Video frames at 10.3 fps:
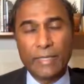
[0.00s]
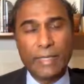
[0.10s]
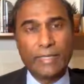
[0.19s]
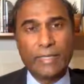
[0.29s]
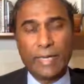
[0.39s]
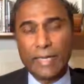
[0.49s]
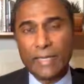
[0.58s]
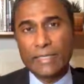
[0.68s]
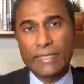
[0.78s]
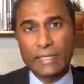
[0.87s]
And the
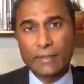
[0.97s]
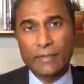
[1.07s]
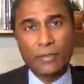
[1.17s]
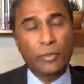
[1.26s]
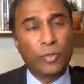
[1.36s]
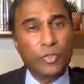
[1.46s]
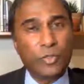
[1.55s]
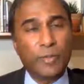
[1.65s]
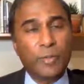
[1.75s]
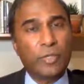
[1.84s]
iodine. You
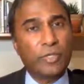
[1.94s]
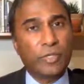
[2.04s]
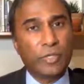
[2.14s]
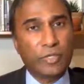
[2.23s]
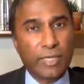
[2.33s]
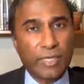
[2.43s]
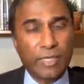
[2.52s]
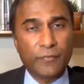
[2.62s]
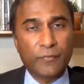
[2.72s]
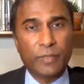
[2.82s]
also may want to start
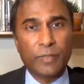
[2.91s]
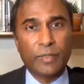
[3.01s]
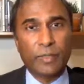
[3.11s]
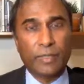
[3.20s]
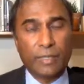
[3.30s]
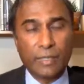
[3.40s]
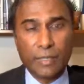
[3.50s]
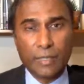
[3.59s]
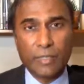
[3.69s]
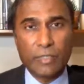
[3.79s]
checking if your
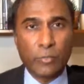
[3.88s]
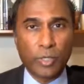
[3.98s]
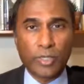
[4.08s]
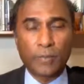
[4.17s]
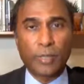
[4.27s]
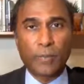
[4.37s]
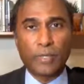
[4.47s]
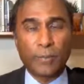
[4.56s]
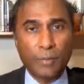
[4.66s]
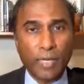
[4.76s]
gut is working properly.